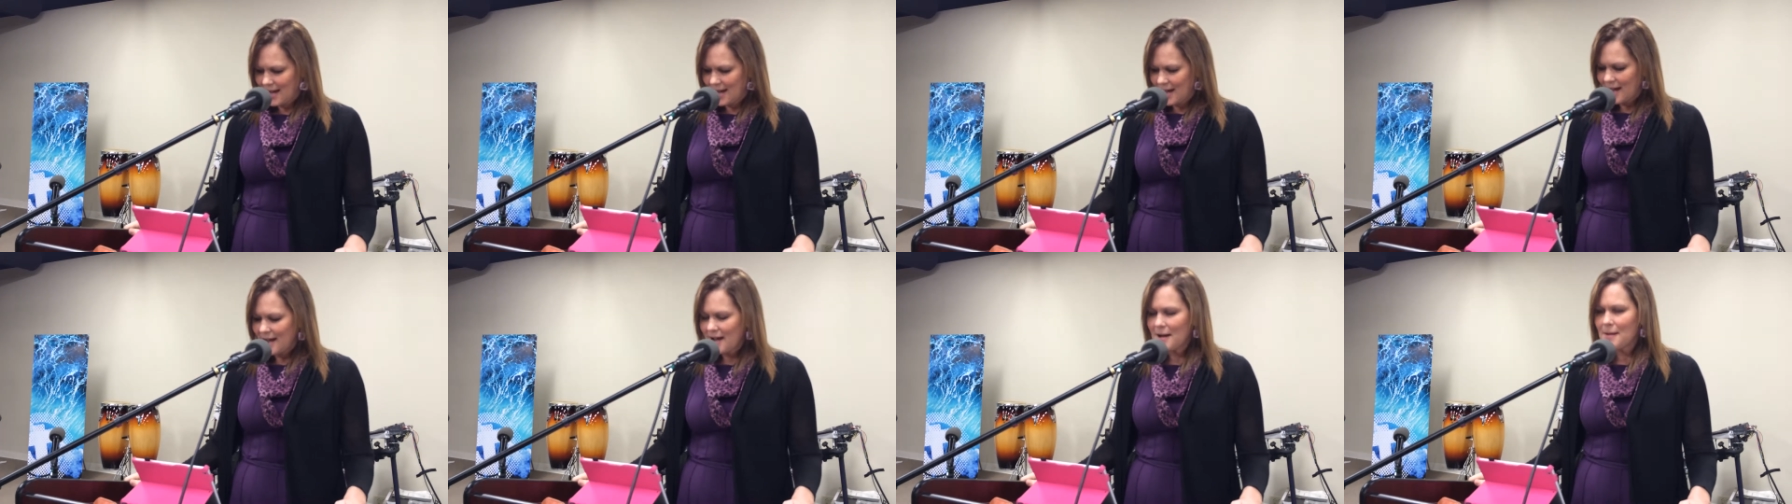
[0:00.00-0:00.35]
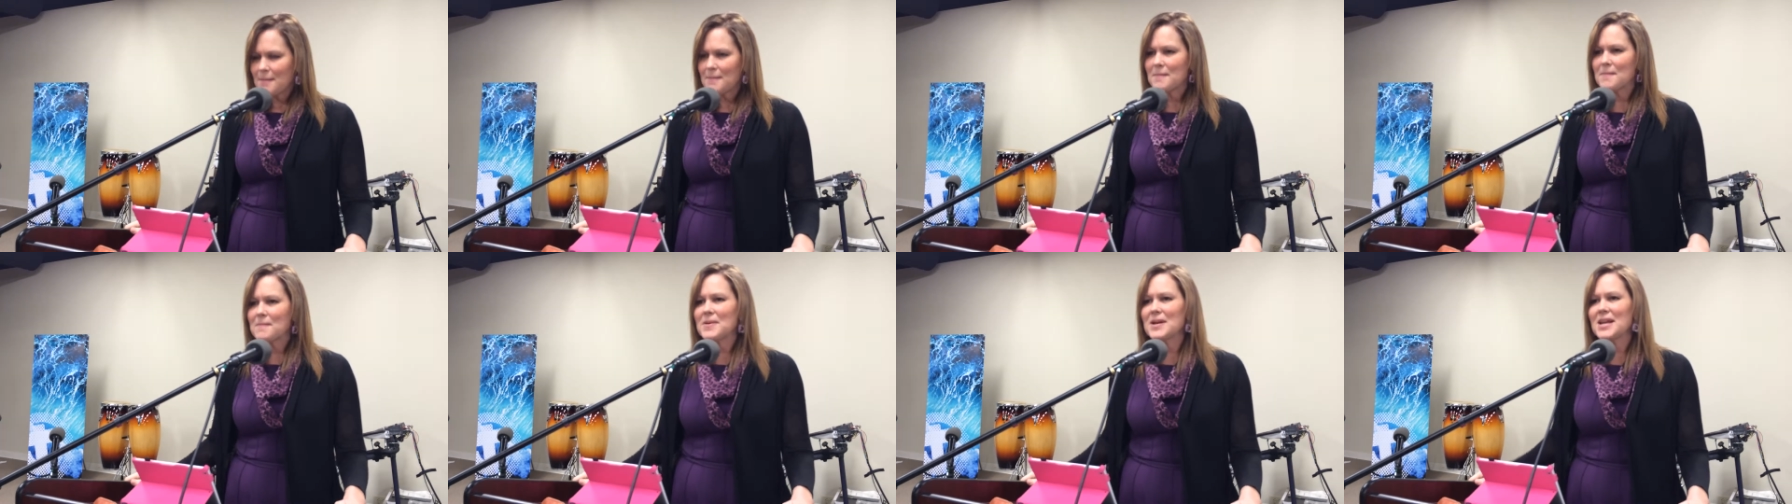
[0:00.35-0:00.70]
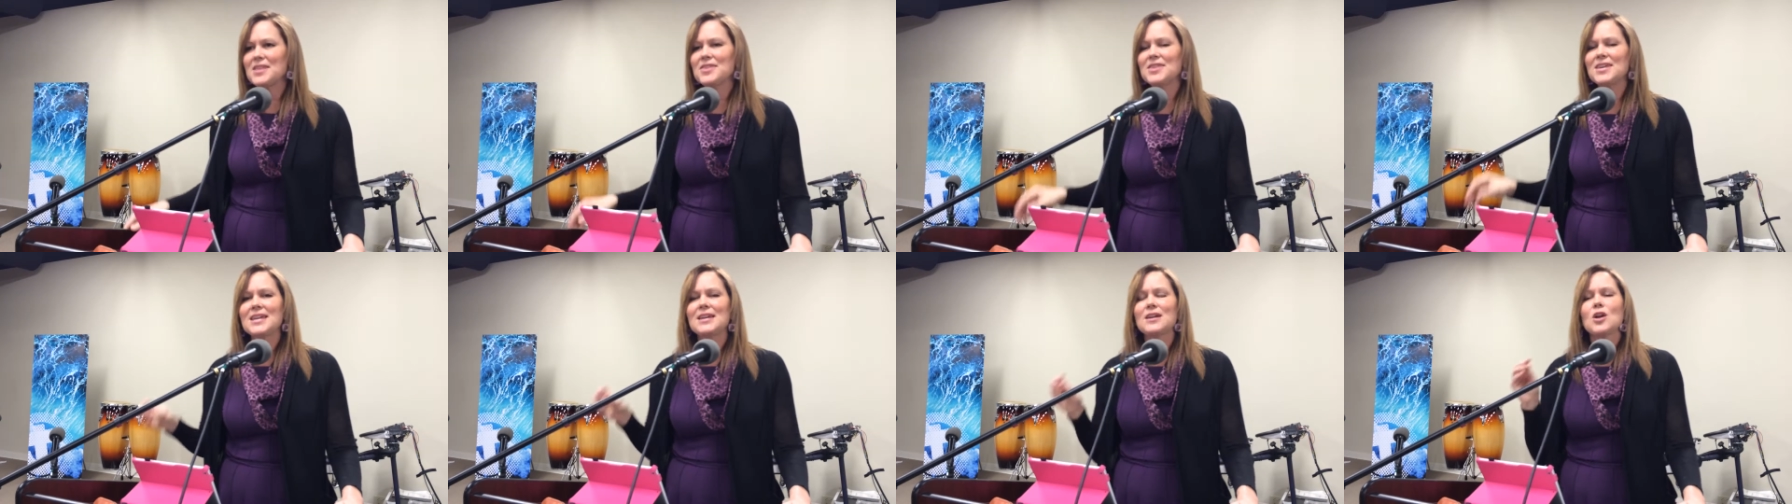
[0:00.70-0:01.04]
Um, but
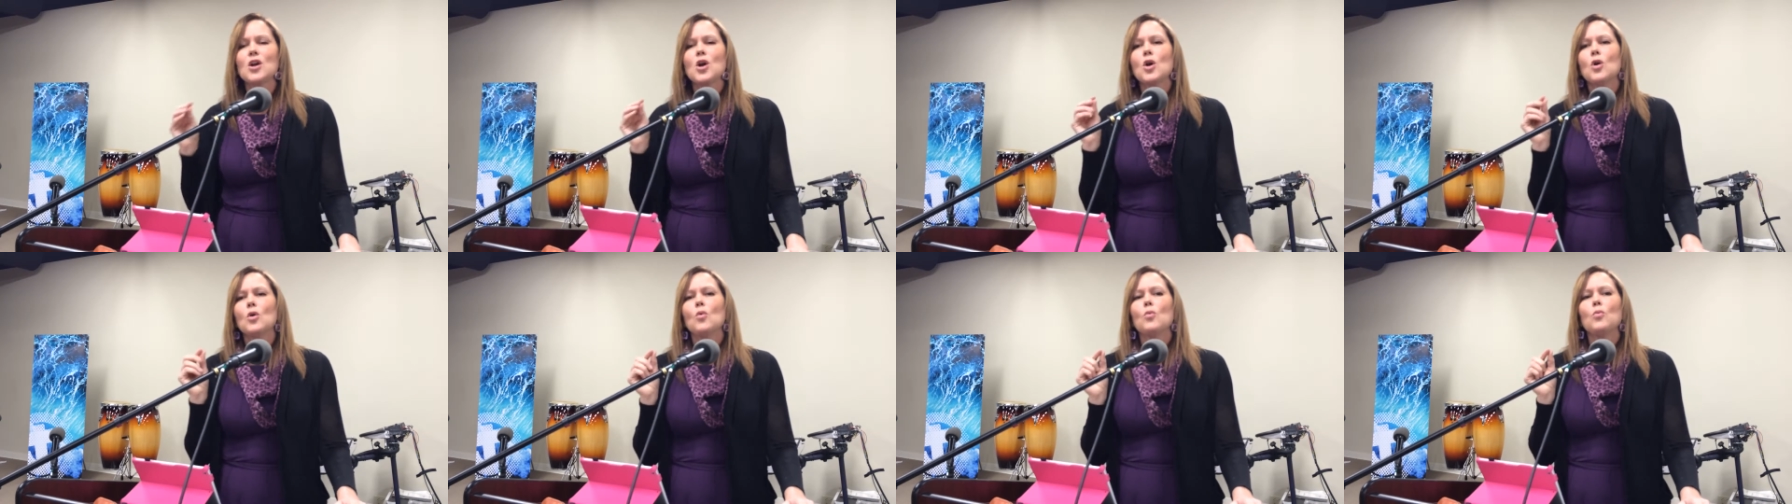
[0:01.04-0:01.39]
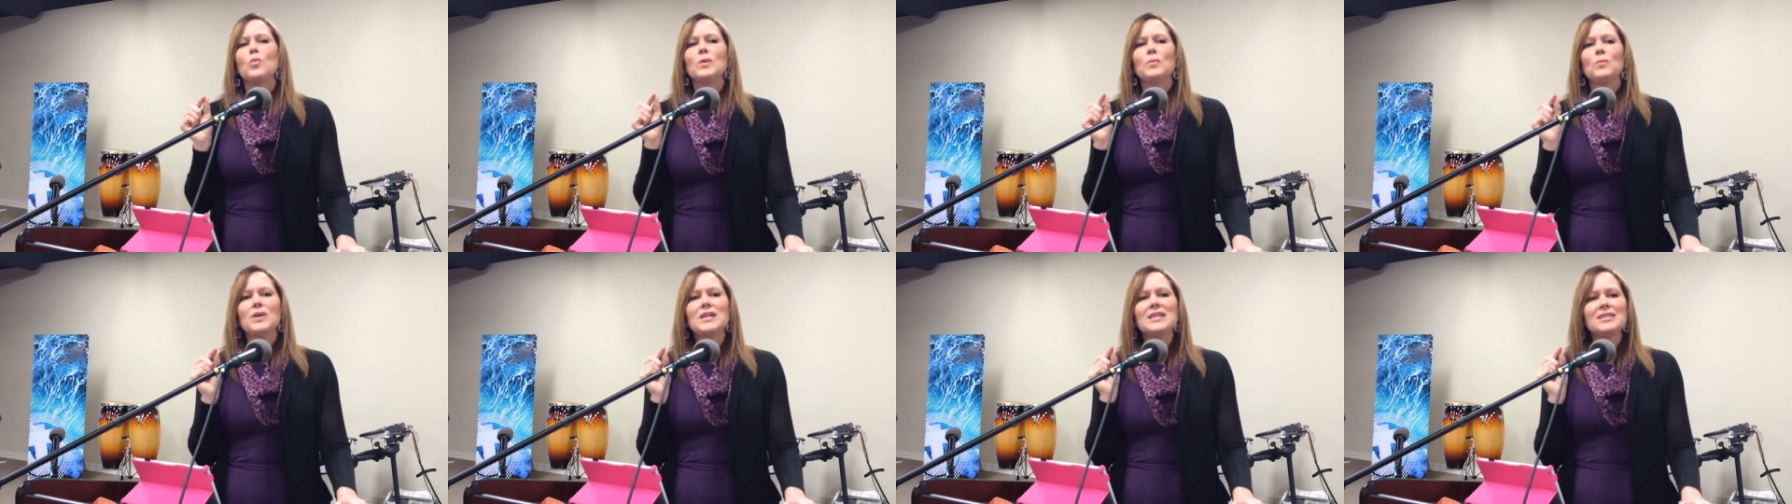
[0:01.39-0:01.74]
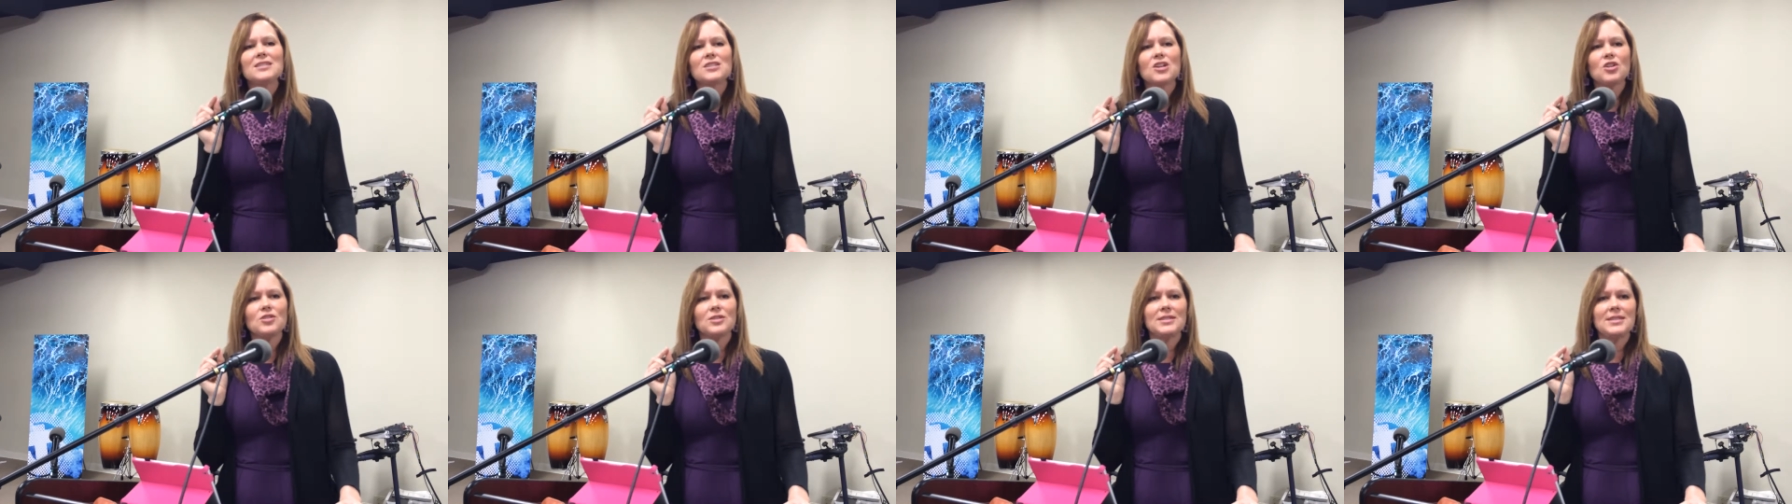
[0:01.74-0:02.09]
I think when we
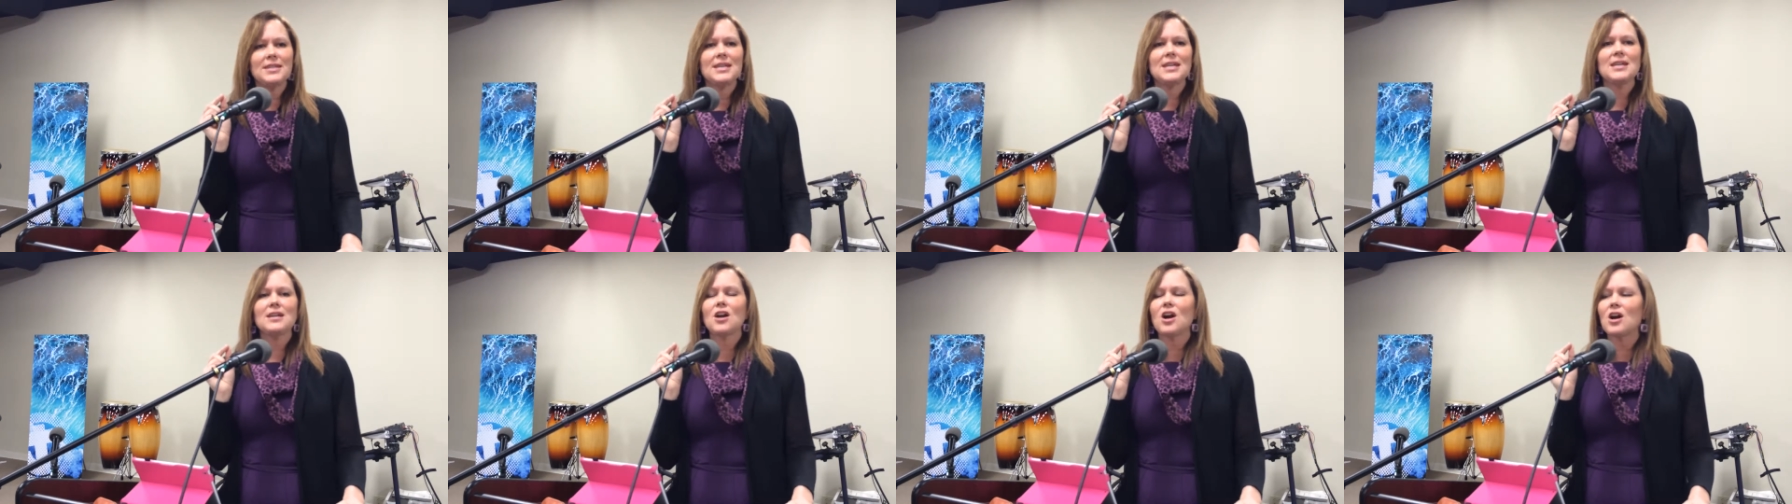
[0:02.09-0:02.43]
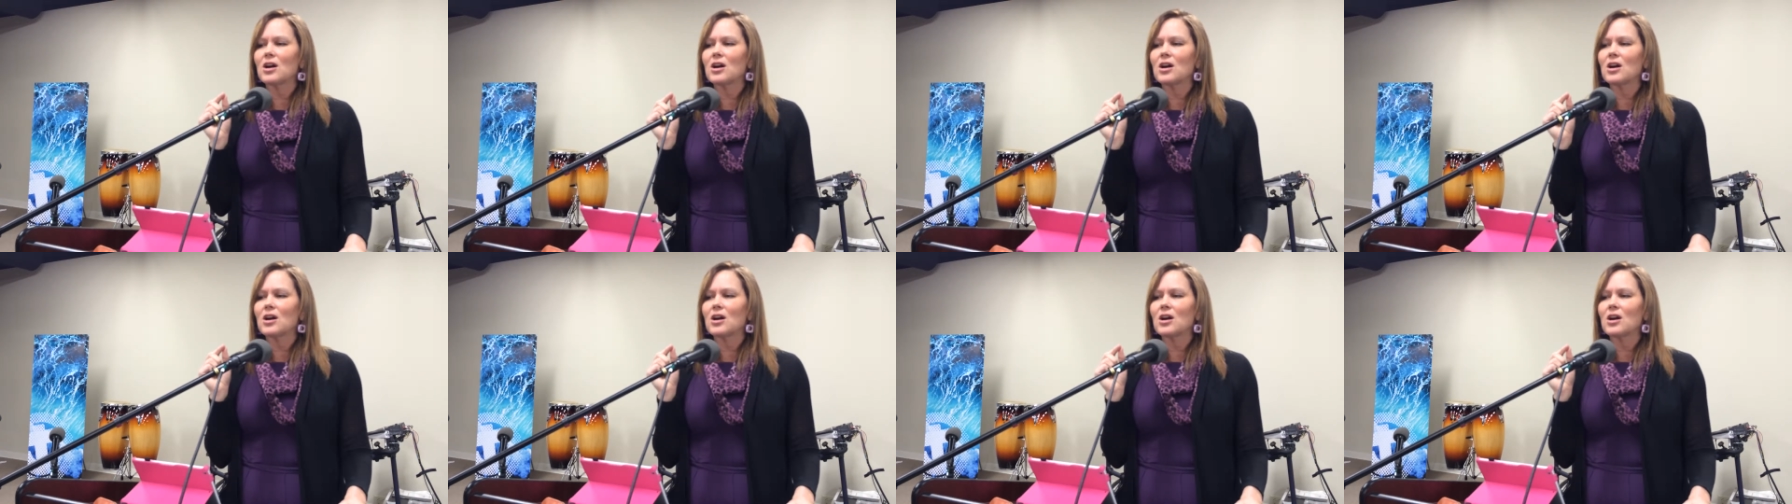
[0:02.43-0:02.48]
start seeing